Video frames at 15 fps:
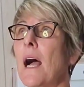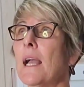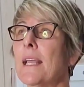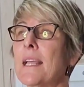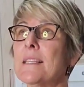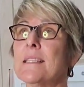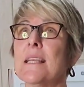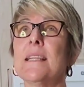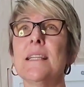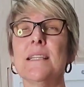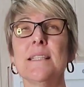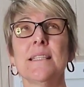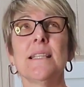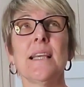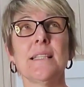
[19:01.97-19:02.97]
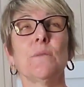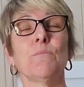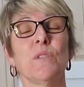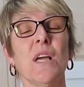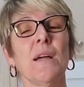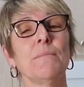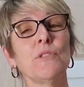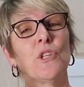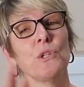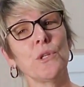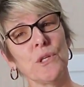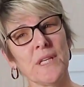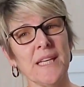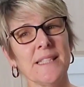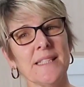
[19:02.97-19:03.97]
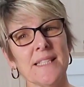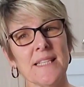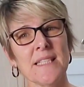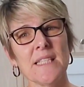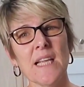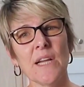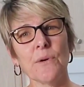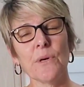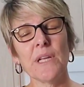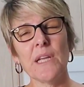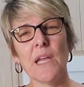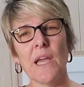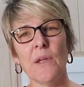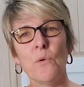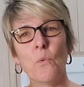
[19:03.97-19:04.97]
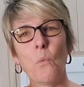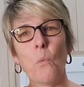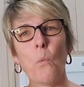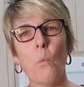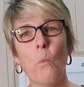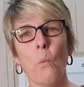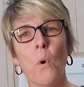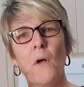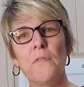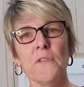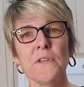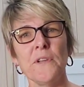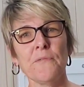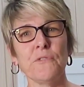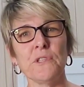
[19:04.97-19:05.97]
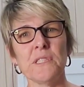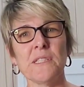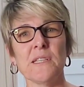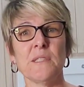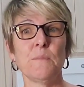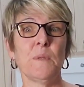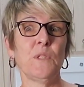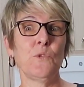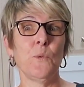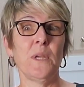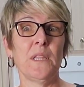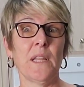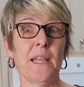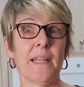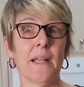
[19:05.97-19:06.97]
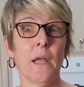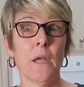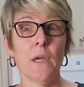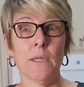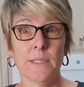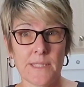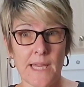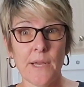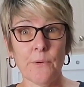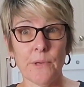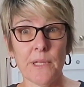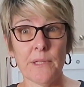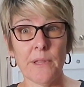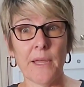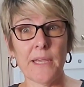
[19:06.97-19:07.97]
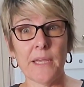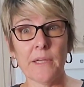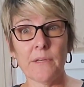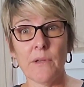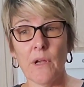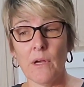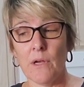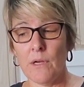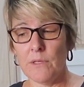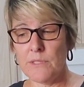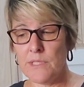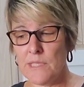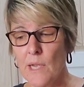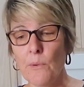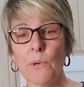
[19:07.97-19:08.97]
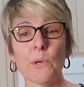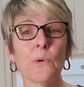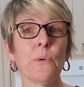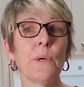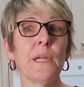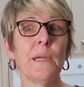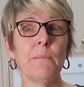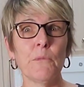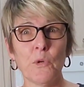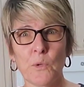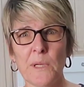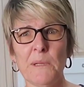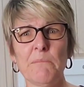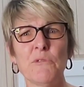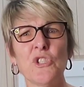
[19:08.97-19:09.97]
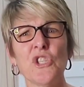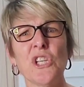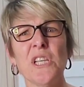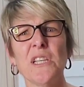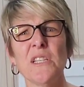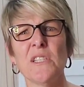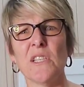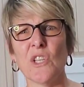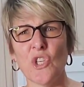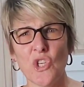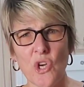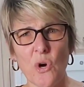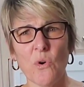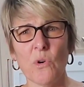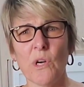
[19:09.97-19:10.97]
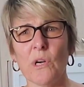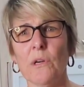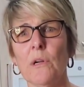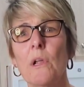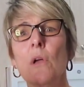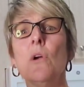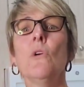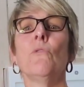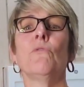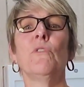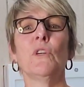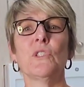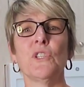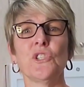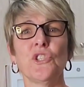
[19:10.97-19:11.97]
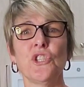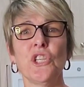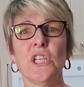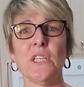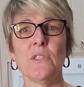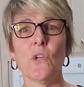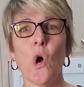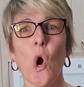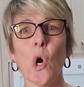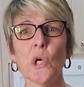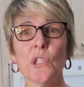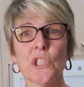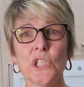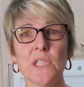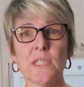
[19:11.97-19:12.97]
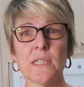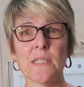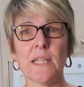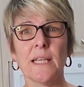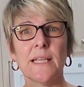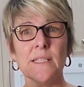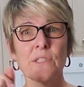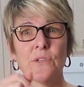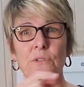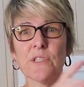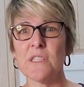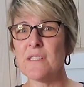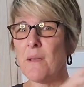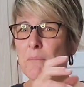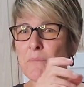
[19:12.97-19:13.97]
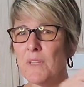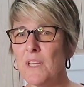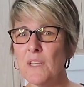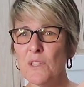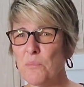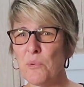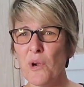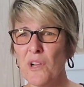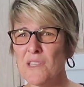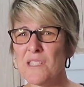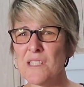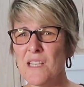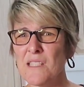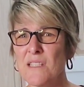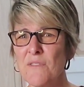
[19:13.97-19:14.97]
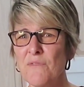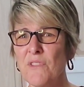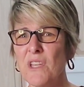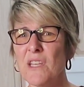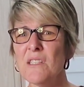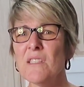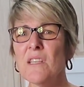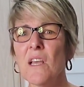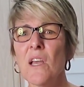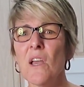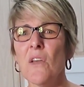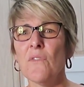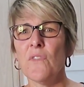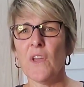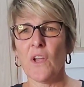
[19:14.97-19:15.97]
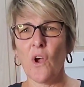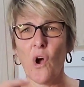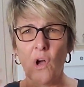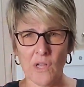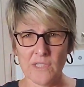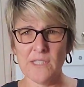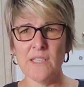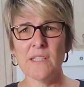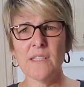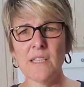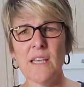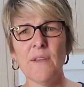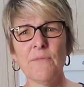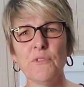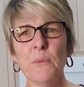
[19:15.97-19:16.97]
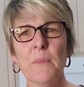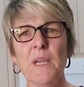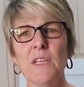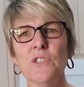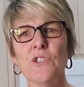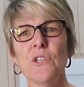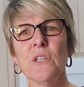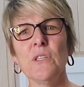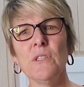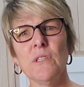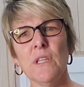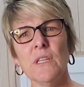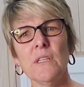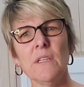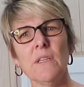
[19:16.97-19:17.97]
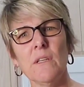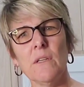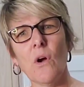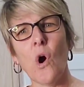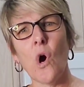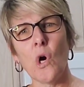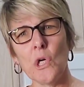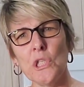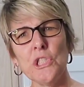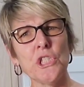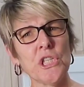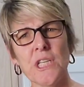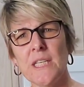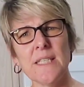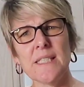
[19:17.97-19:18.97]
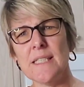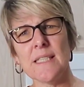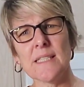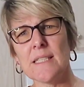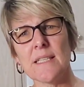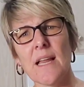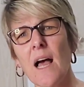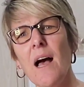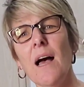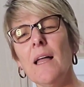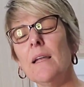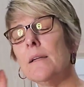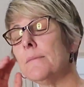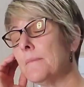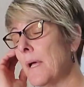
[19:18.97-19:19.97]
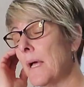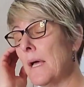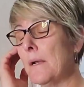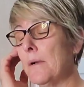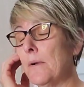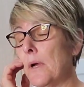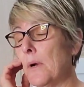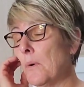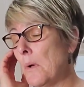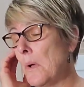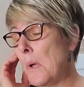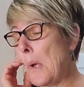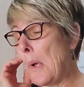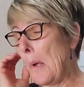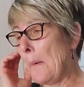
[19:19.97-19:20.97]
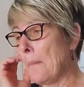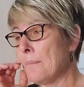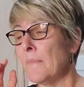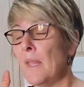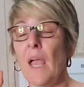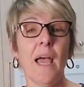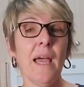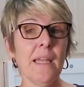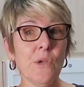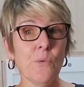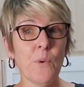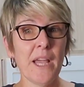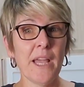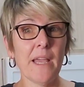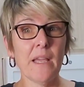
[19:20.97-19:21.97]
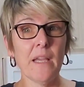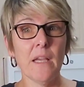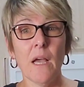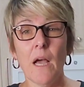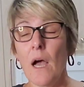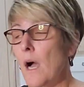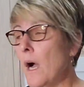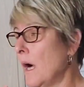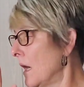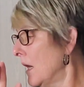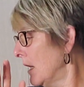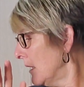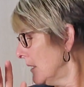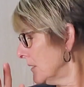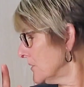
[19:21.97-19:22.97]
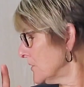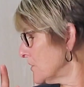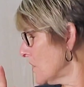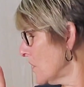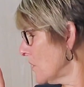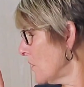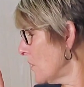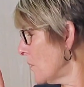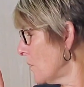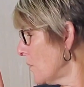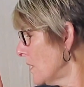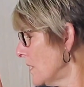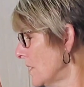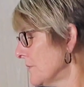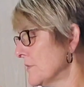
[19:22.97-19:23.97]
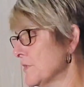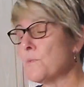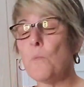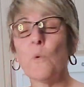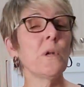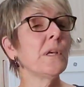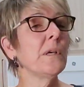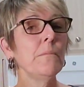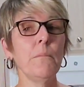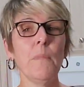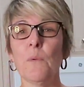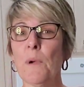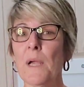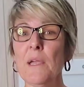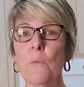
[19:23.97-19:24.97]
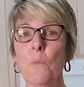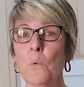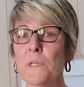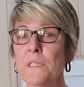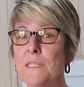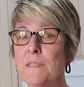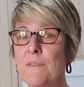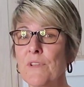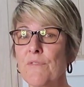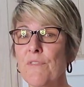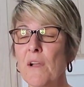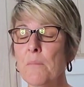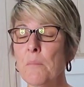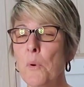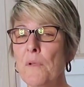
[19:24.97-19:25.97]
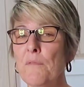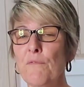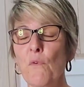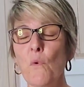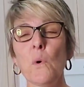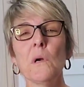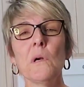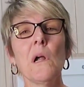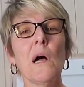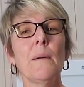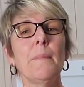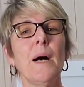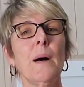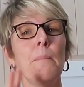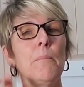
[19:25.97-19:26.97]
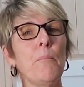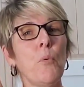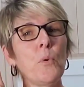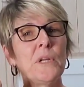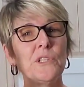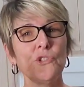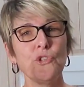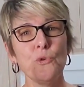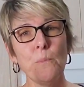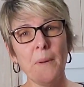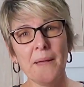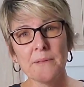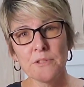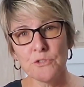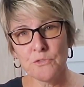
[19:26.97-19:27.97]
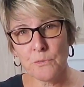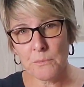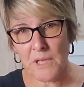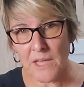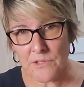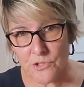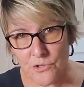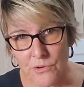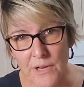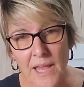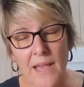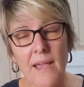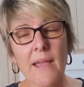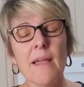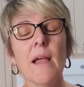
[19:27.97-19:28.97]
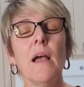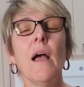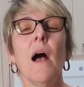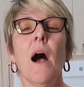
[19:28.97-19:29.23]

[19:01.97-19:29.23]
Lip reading: guess I need to take some time to look into dairy and what the difference is between like dairy, like sour cream, cream cheese, and yogurt versus cheese, hard cheeses. Like, is there something in the process of this that causes the inflammation that hard cheese does not? I don't know. Anyway, so this morning, my weight, 175.4. I'm up 0.2 pounds from yesterday.